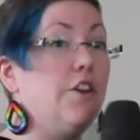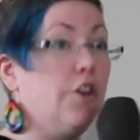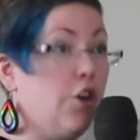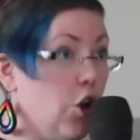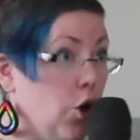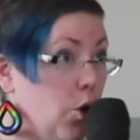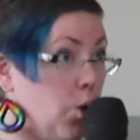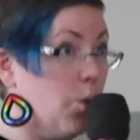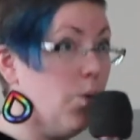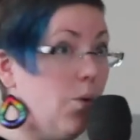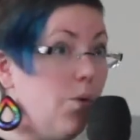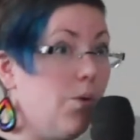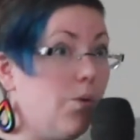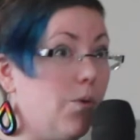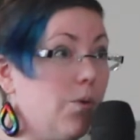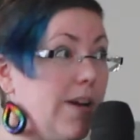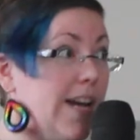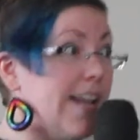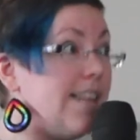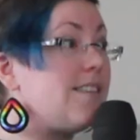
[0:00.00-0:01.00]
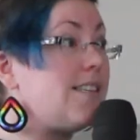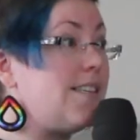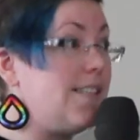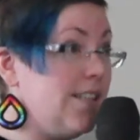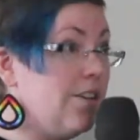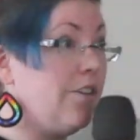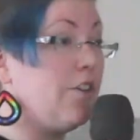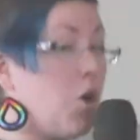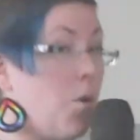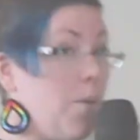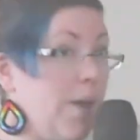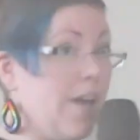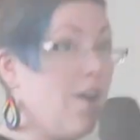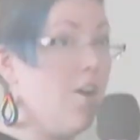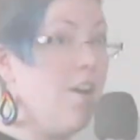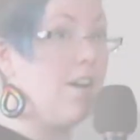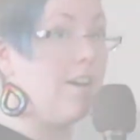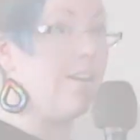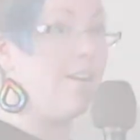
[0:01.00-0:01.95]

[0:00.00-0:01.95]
No, it's still going on.